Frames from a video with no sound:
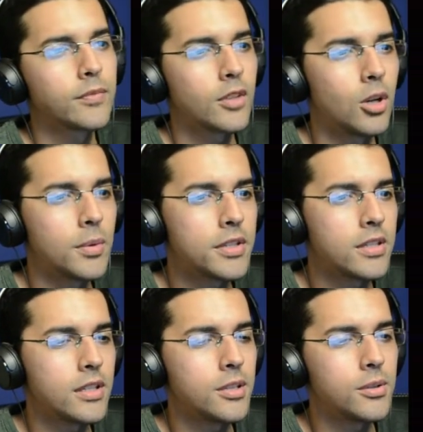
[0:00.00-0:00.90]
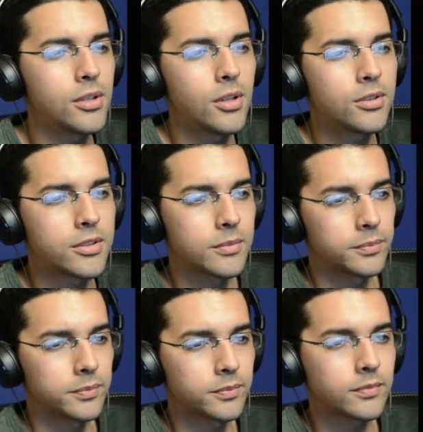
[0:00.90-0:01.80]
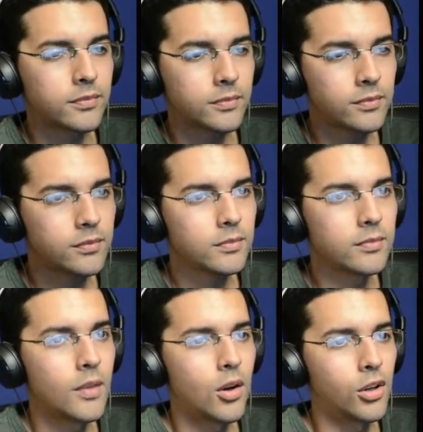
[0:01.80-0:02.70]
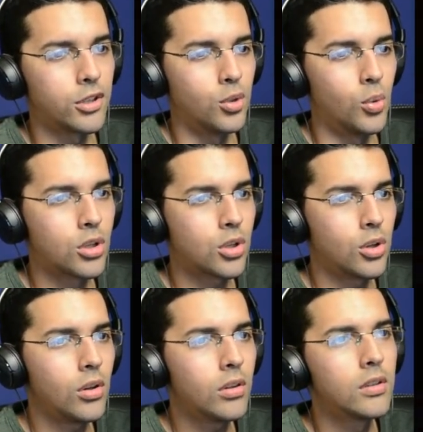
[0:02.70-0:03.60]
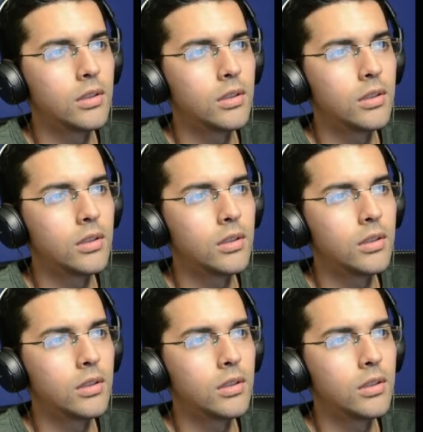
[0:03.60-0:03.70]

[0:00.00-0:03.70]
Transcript: Already seen cute girls. Are you a girl?